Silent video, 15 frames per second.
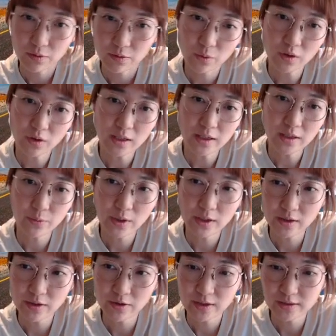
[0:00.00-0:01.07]
Locally,
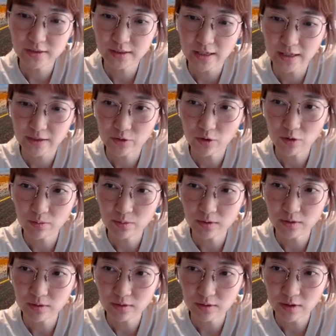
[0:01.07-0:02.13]
when there is a
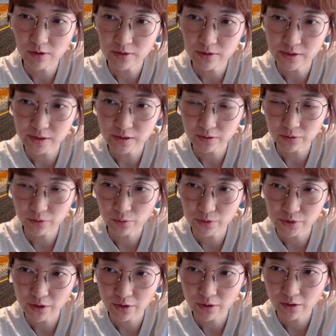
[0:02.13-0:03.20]
double large
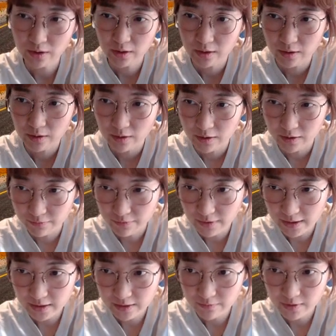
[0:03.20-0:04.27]
enclosure, if
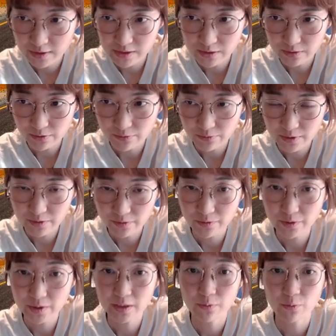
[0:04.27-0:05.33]
white invades at the
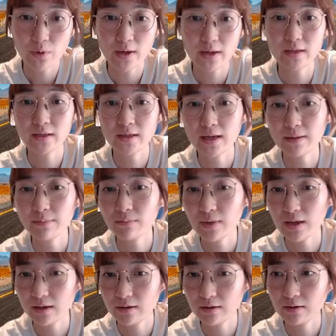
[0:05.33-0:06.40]
3-3, white can
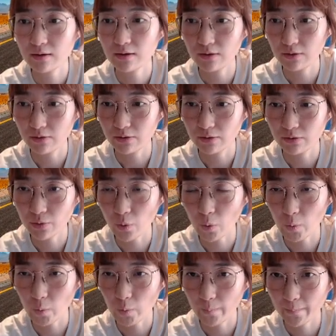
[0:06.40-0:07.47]
make a
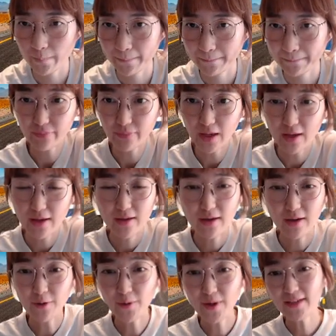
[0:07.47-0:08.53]
call.
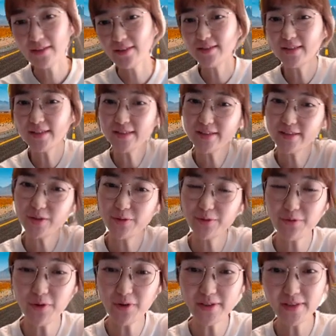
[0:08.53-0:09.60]
Right, this is the
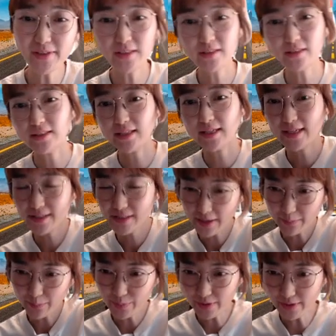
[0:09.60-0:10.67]
first
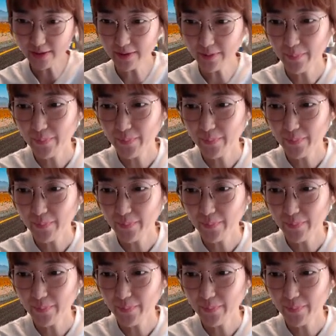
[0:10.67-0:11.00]
example.